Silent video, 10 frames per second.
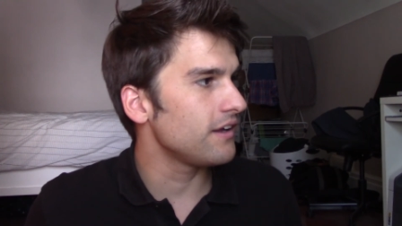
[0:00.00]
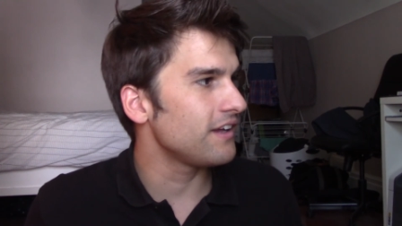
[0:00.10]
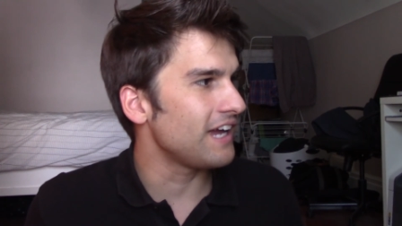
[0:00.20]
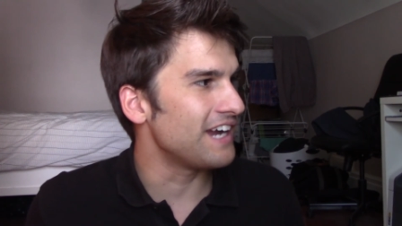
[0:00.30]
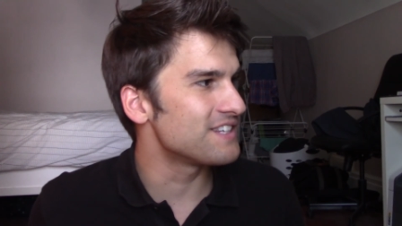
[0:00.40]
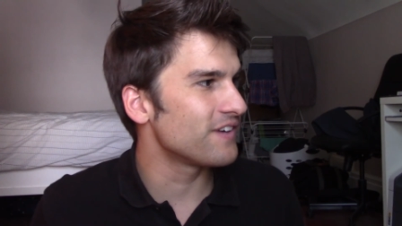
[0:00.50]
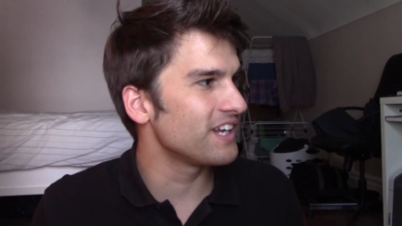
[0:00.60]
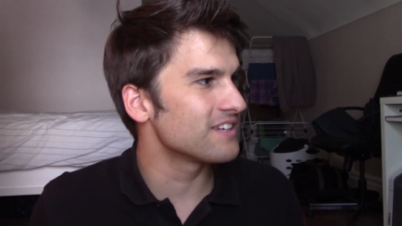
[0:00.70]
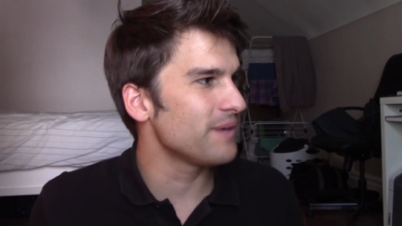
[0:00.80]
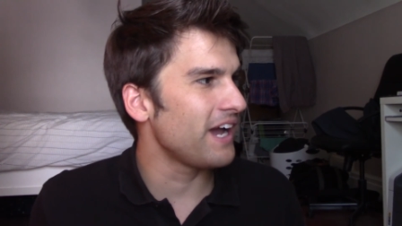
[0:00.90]
And it's funny
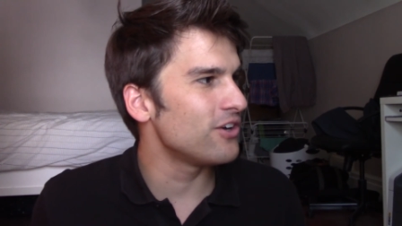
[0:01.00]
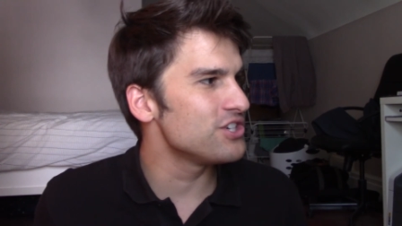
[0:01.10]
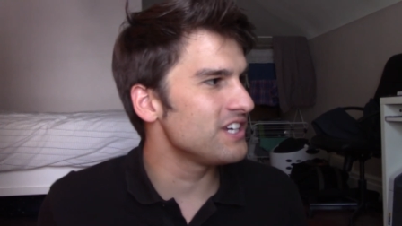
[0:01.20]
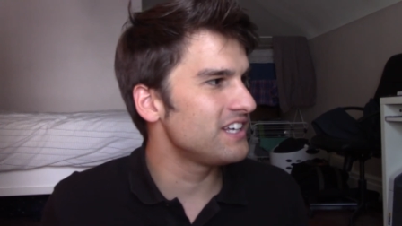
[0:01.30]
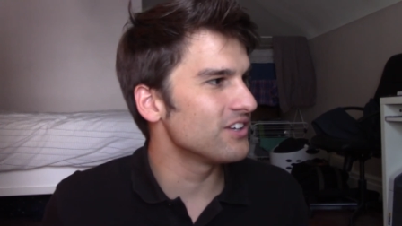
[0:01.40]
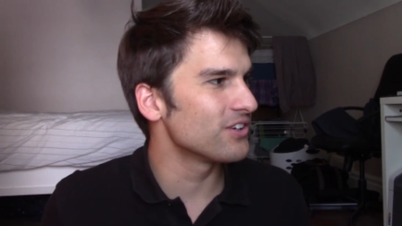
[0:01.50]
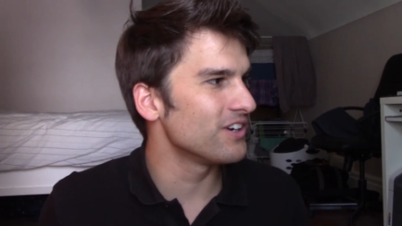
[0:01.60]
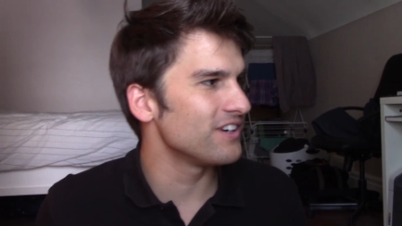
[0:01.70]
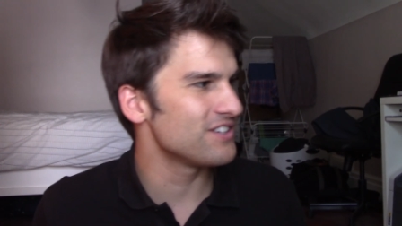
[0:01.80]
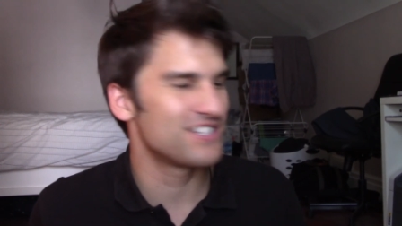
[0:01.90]
because my energy
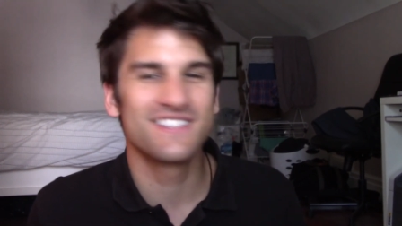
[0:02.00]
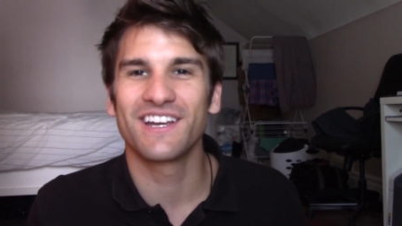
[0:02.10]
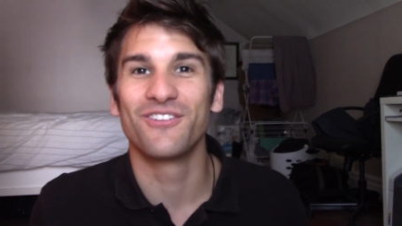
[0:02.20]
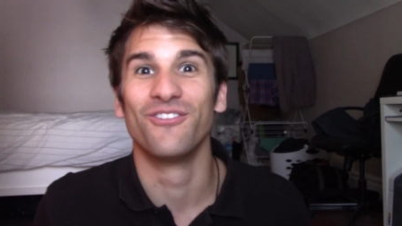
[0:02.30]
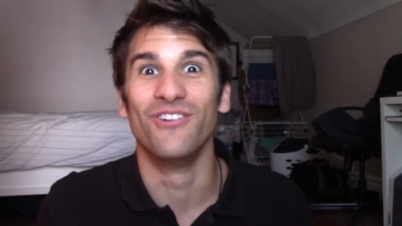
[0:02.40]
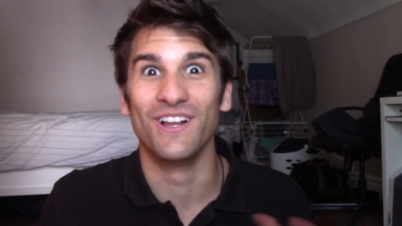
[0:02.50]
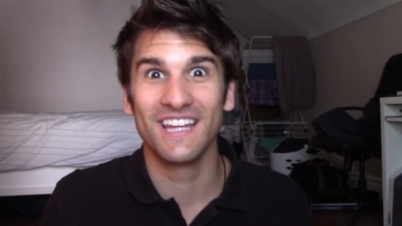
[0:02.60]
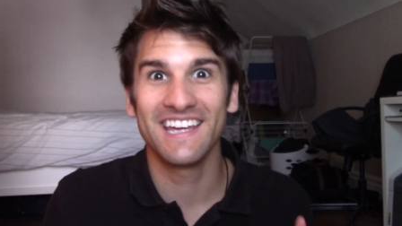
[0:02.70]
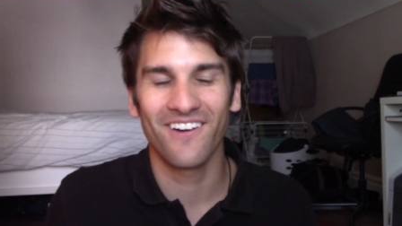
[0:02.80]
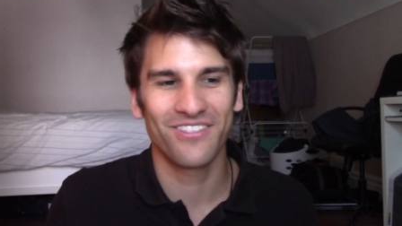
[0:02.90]
healer, she's like
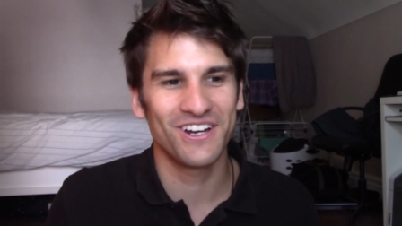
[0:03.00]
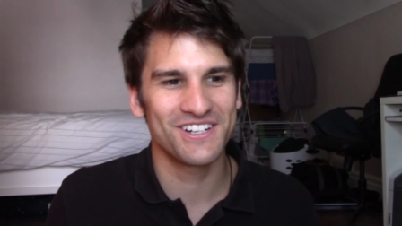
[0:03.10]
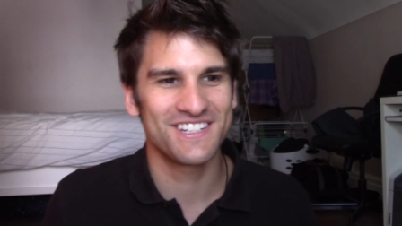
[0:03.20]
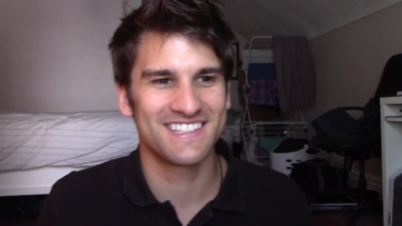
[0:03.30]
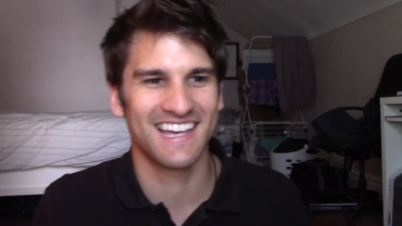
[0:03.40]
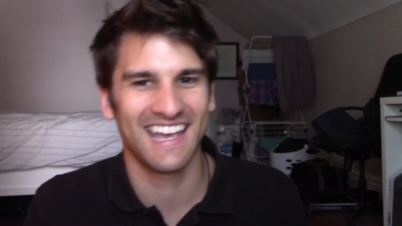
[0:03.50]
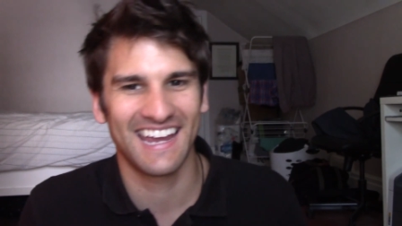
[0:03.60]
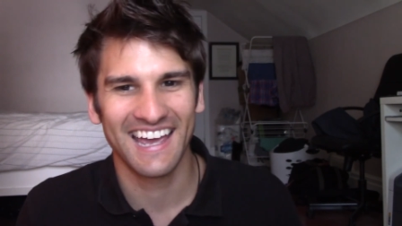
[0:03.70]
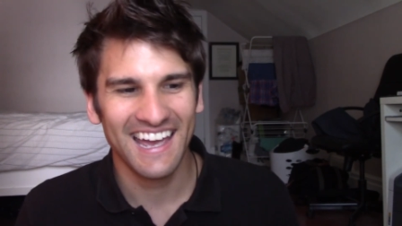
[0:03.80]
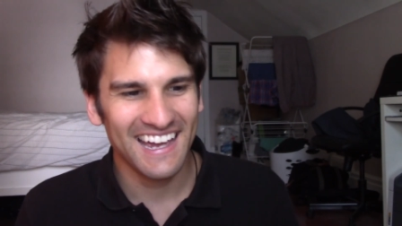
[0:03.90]
really out there. She's
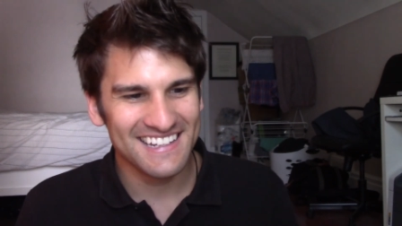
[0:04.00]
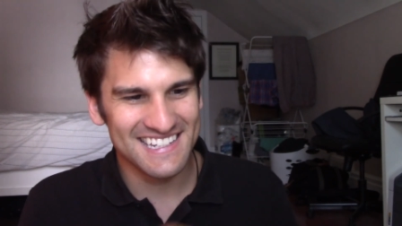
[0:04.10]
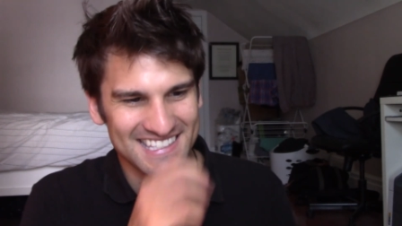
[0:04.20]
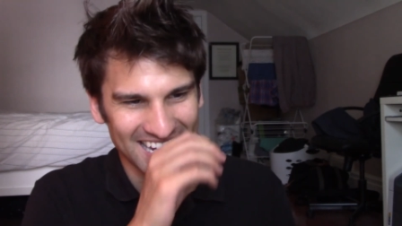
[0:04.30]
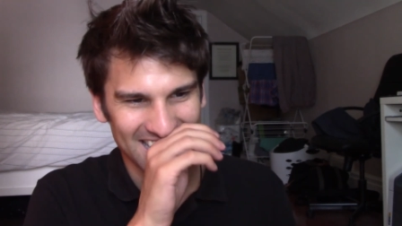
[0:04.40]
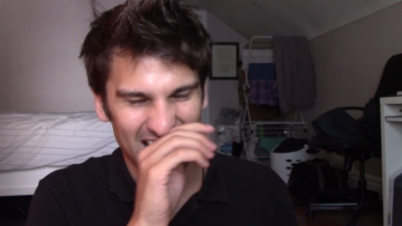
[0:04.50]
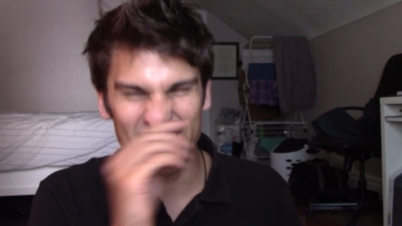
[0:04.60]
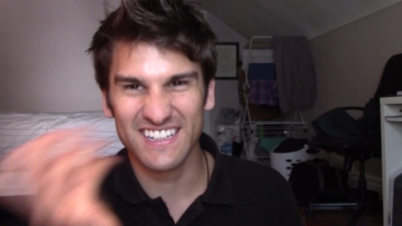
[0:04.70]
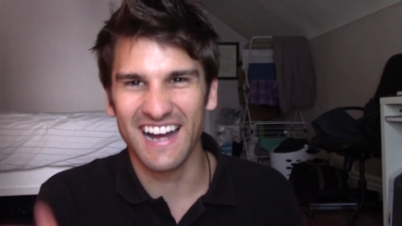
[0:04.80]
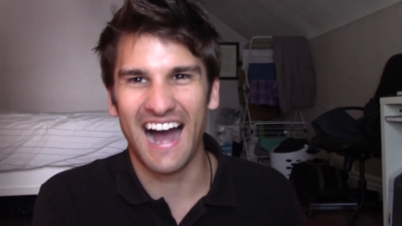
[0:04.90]
like, I
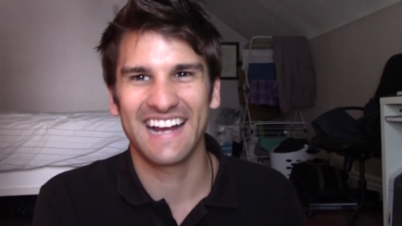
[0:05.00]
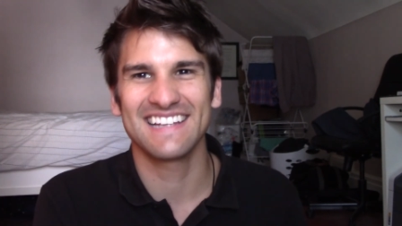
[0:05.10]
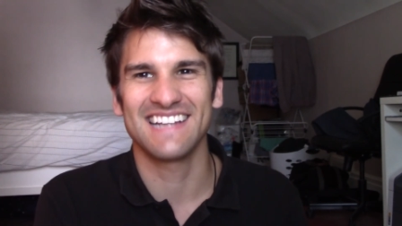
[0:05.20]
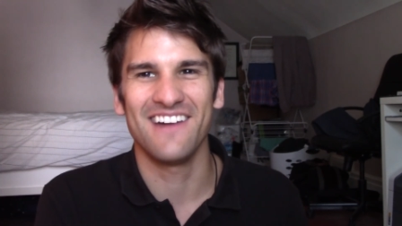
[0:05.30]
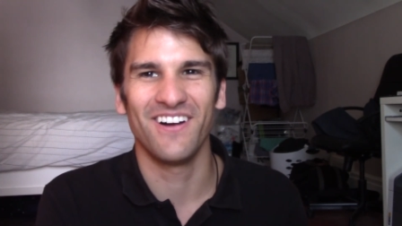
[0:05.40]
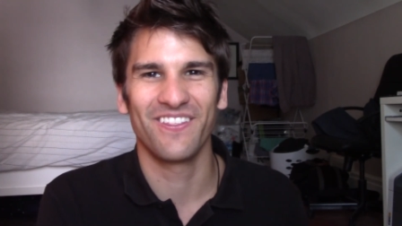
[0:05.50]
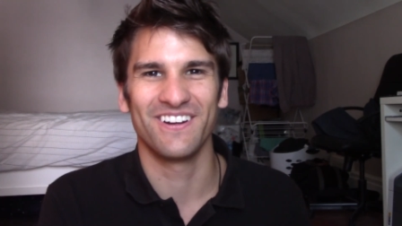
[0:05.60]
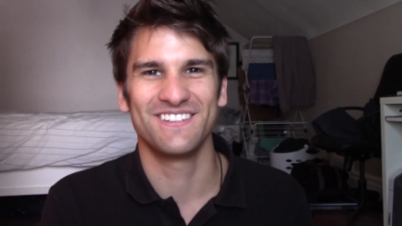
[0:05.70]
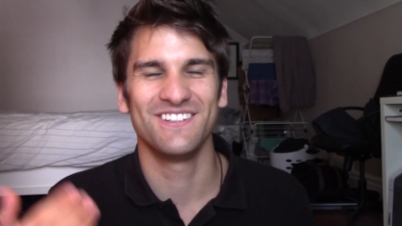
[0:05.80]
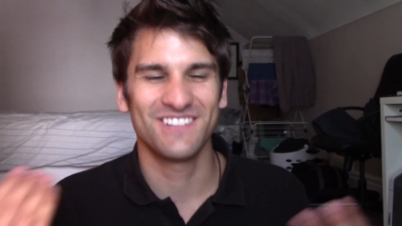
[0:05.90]
mean, I guess I'm out
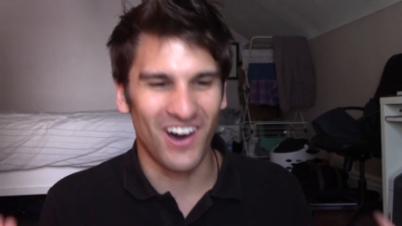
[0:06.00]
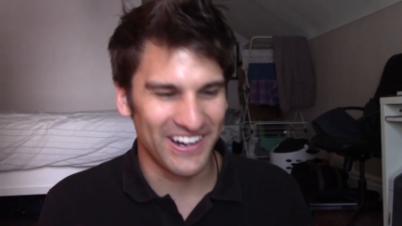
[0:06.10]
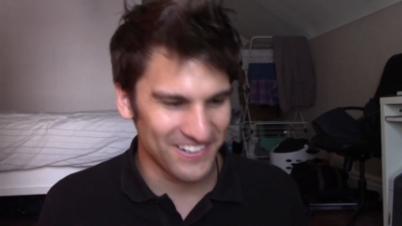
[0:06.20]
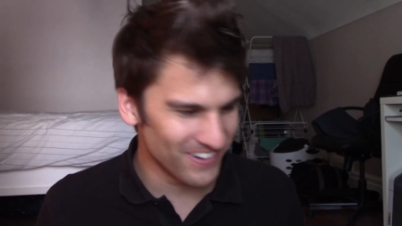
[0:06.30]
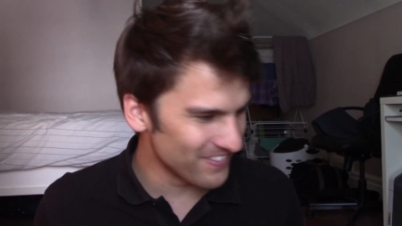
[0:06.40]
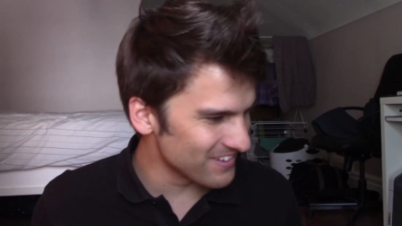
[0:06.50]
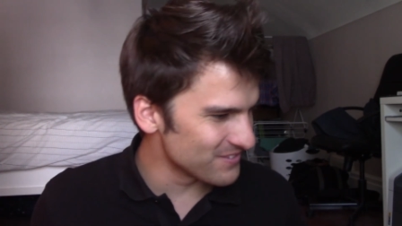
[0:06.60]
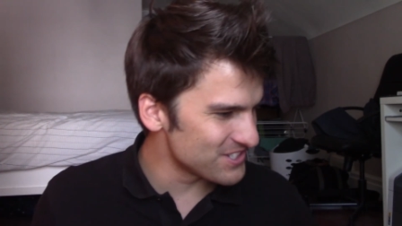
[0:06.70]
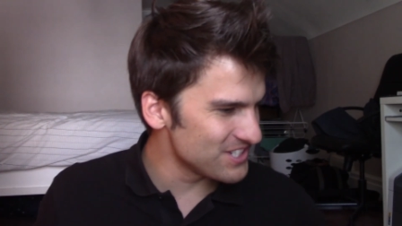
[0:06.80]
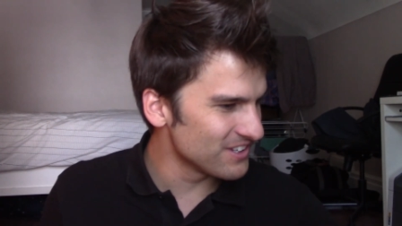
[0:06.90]
there too talking about this,
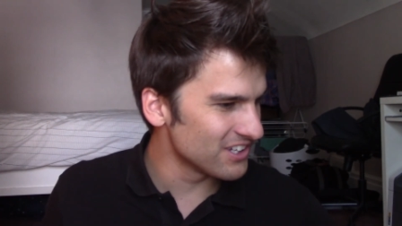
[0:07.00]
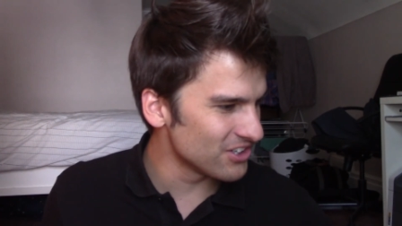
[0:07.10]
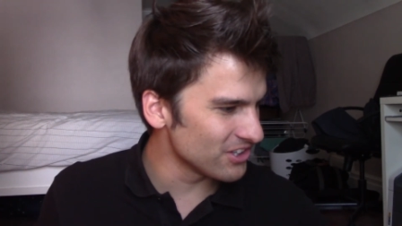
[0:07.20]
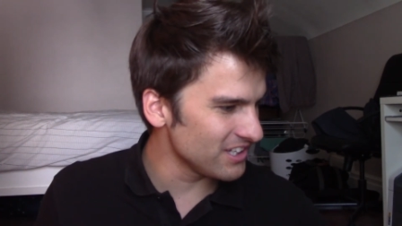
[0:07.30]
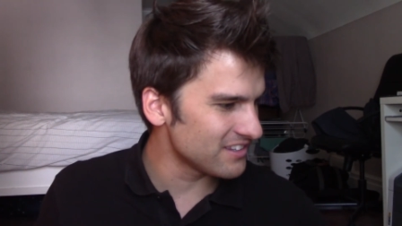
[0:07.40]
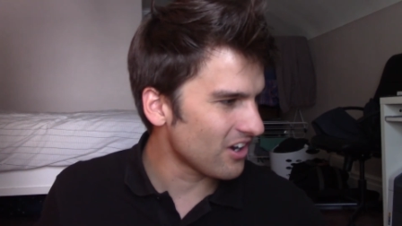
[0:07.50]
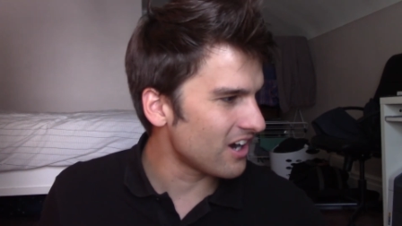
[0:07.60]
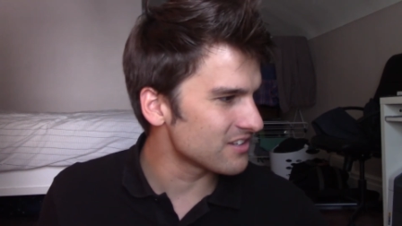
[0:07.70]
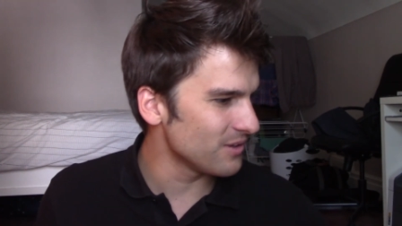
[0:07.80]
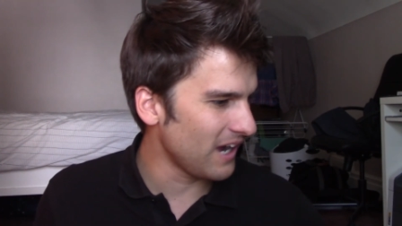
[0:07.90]
but she literally
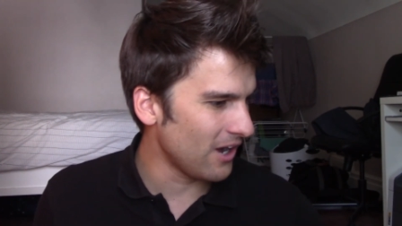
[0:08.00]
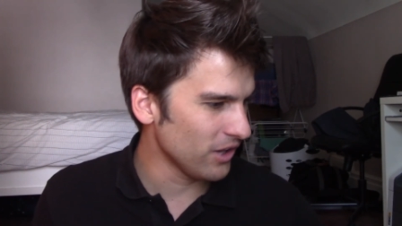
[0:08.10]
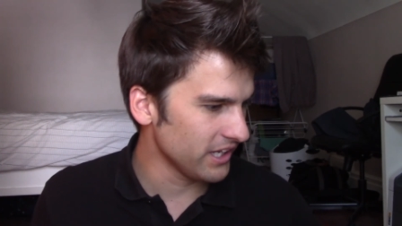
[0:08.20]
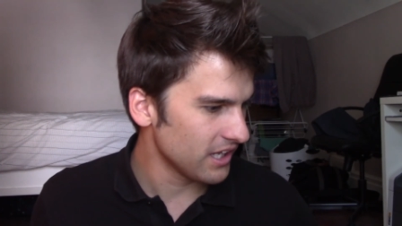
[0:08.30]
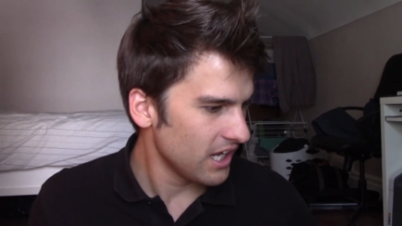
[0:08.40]
talks about how like